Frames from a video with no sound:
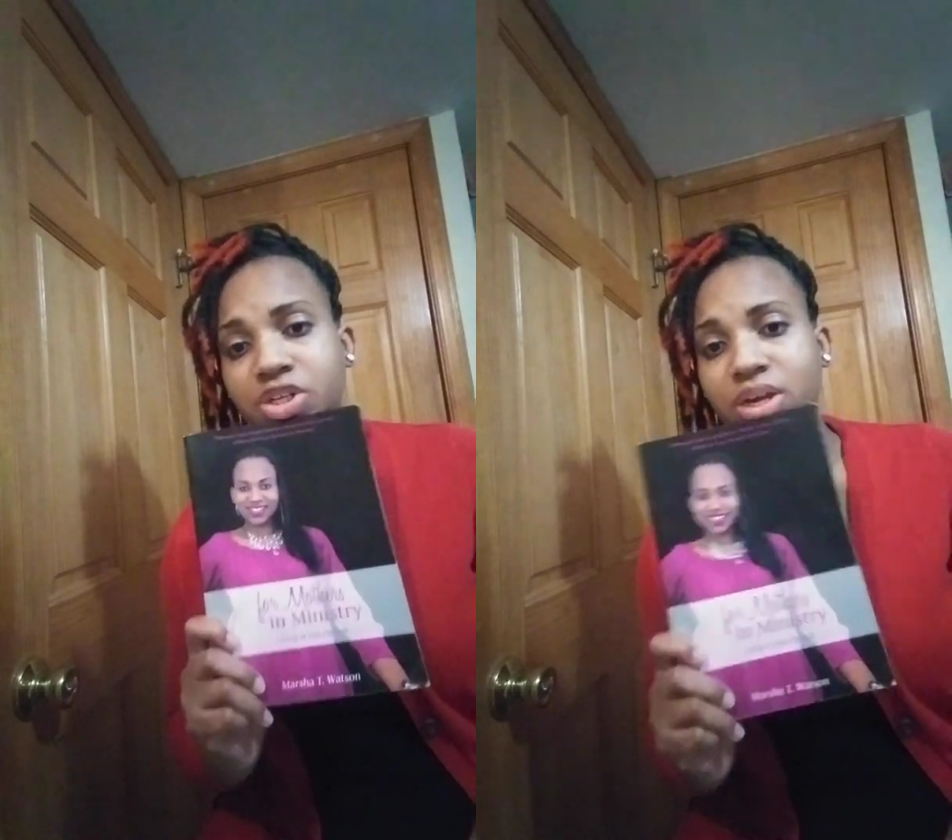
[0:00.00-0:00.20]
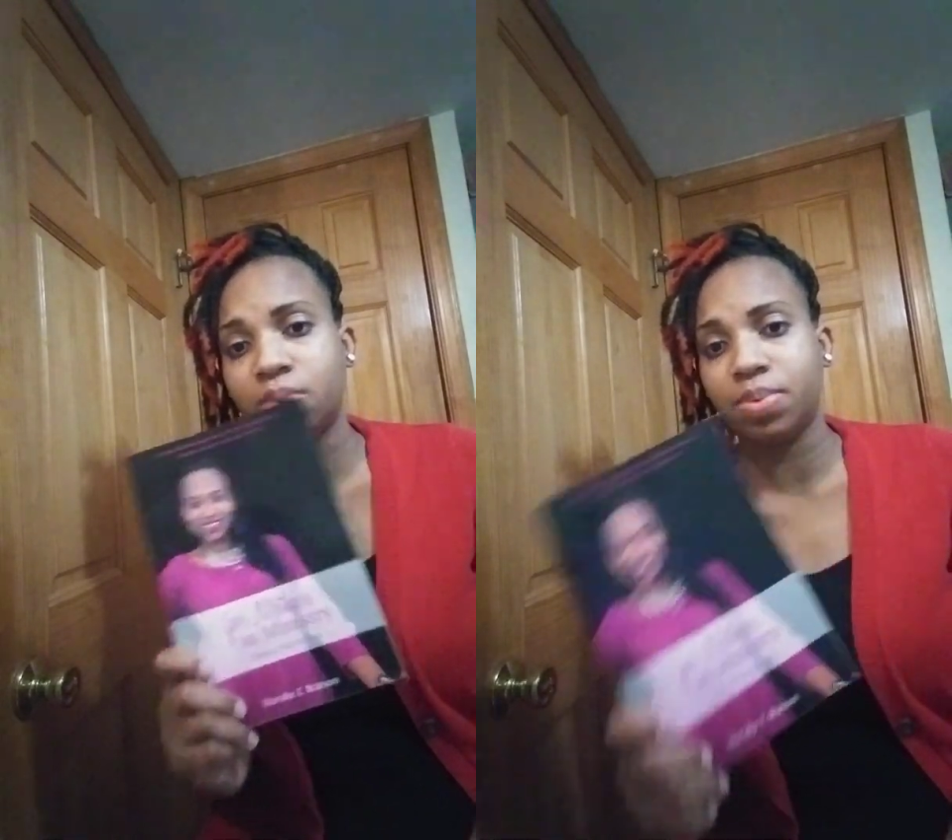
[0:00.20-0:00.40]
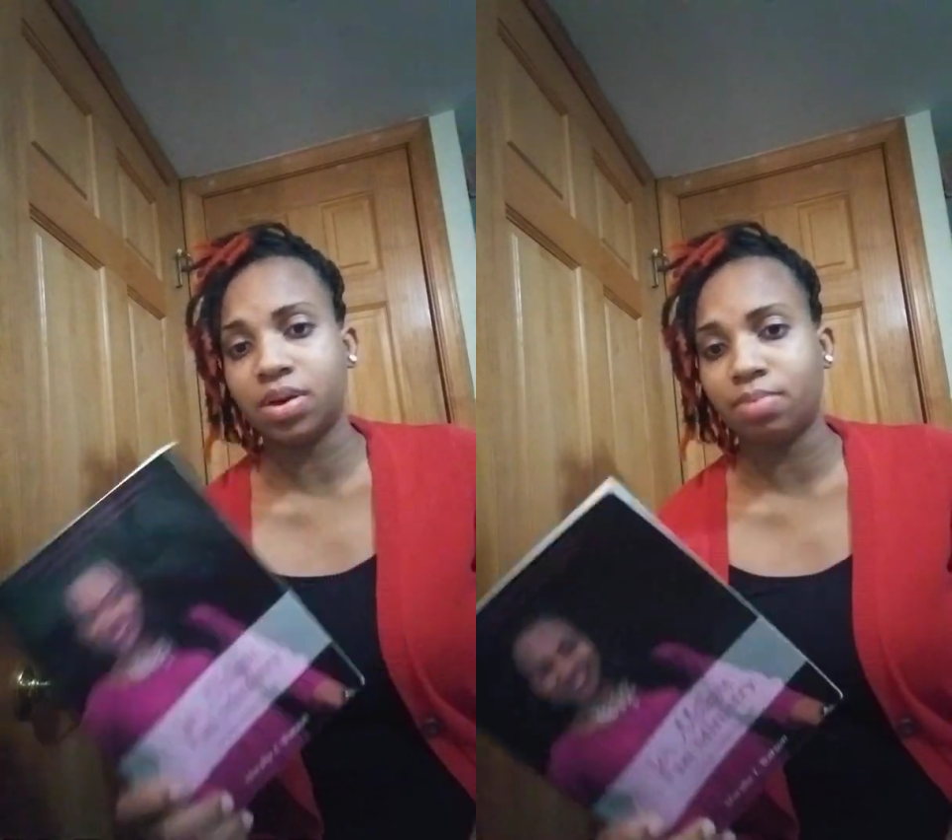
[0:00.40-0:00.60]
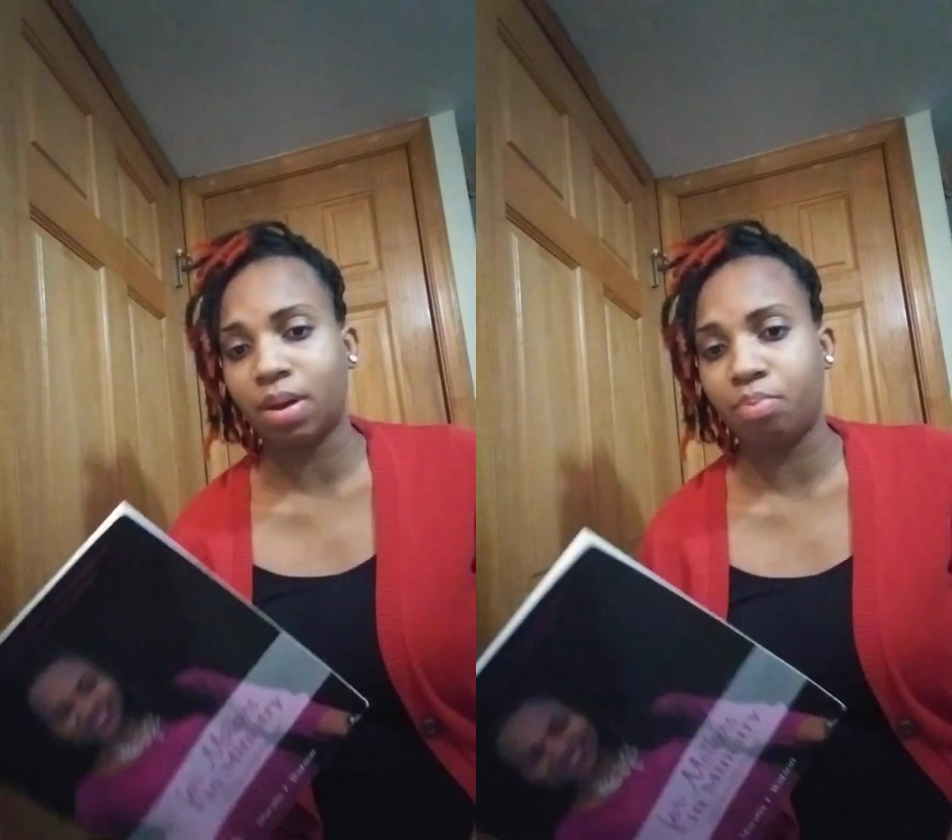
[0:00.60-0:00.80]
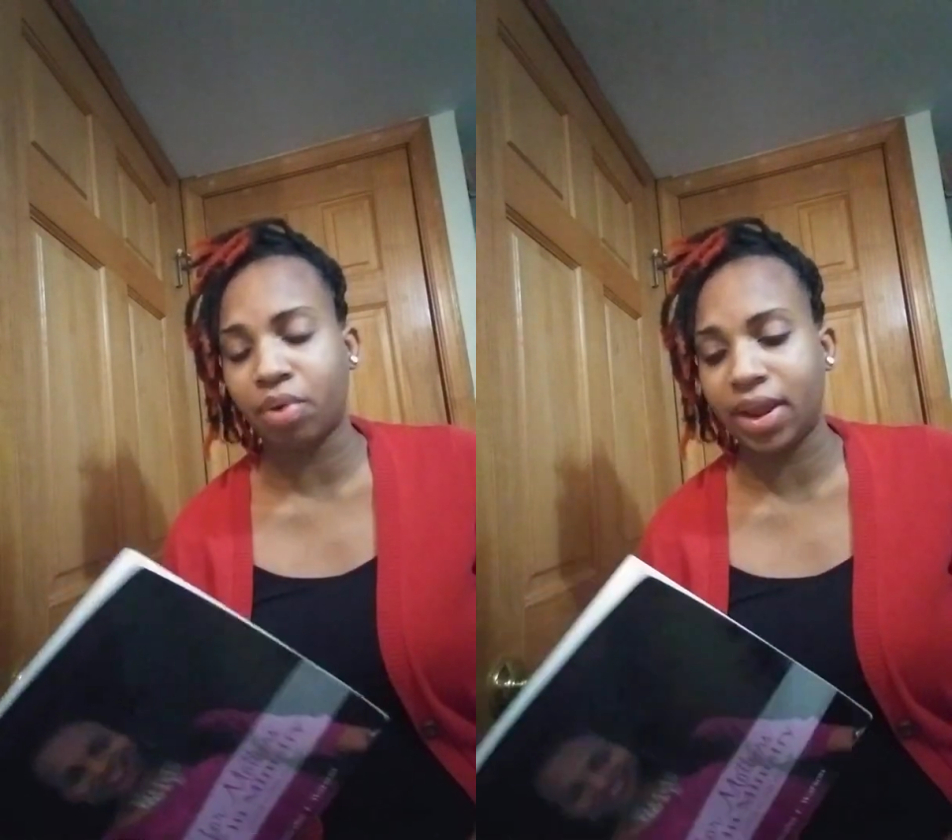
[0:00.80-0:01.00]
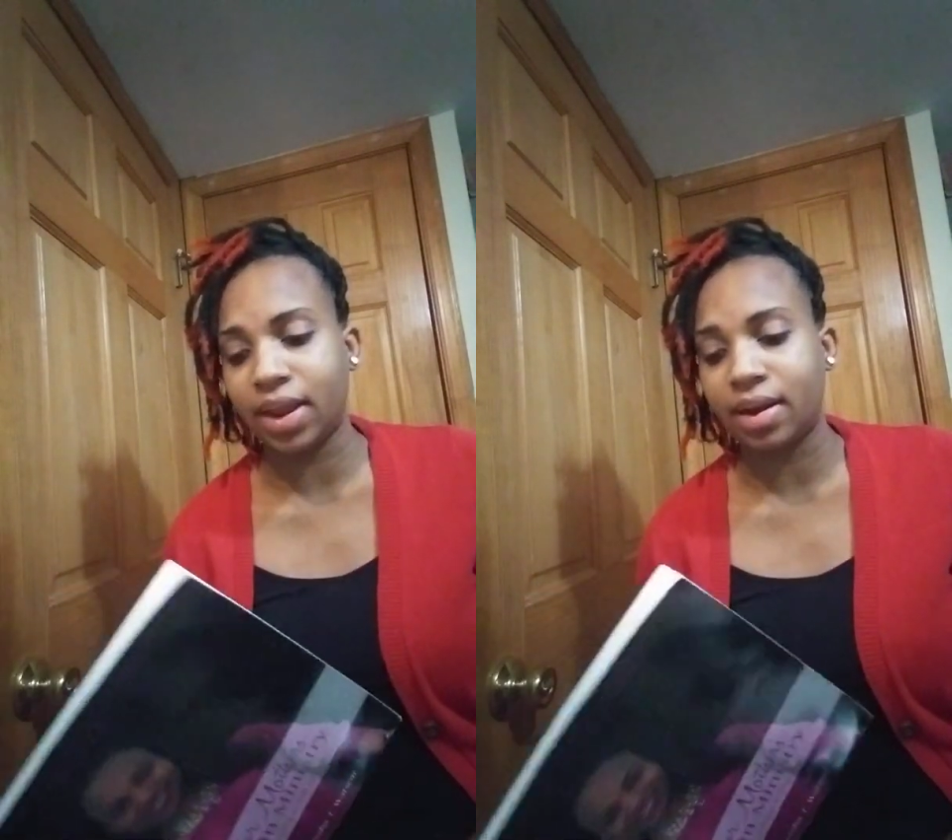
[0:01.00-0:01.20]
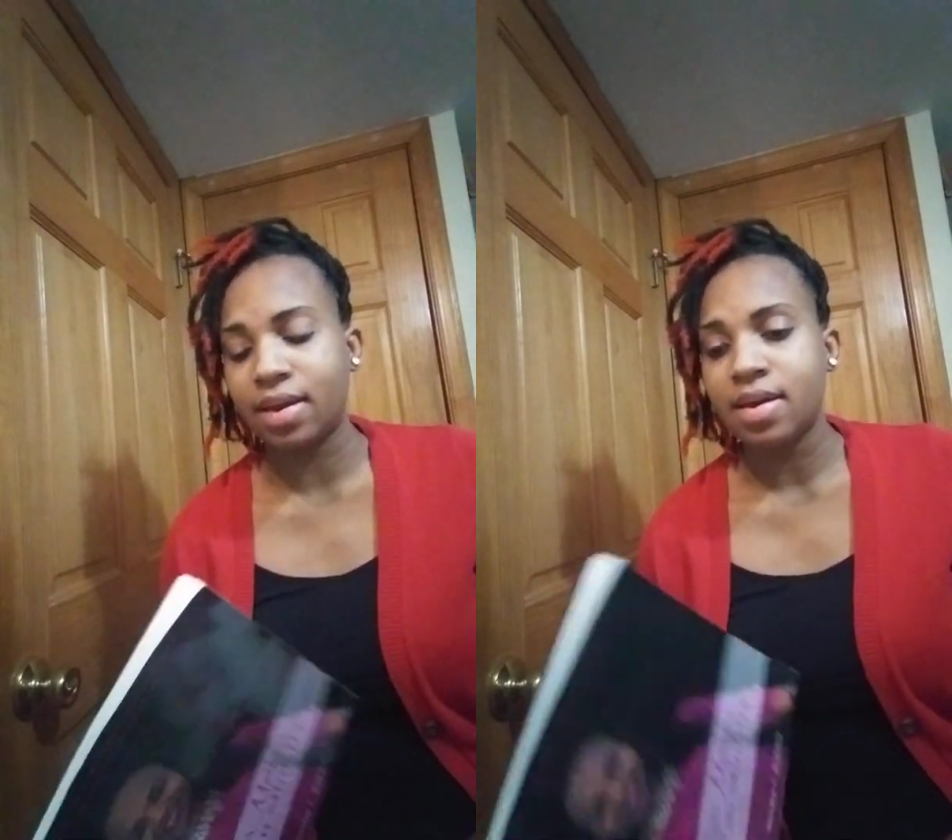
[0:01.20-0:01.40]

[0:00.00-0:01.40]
in building my brand.